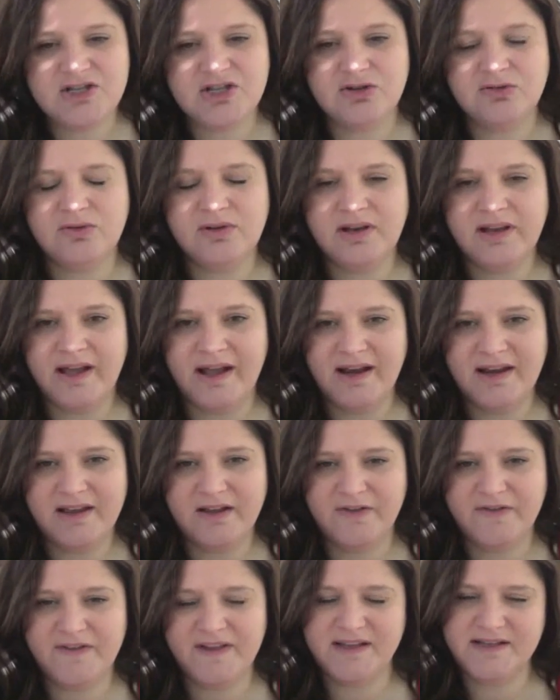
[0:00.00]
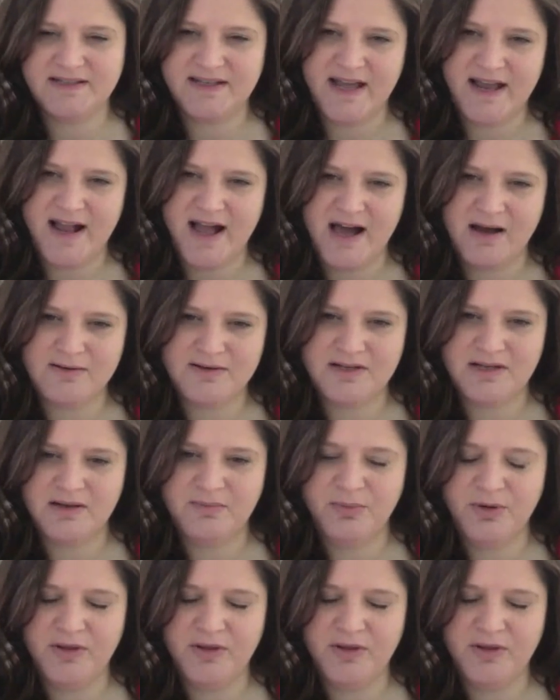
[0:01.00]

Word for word: So like little things like how to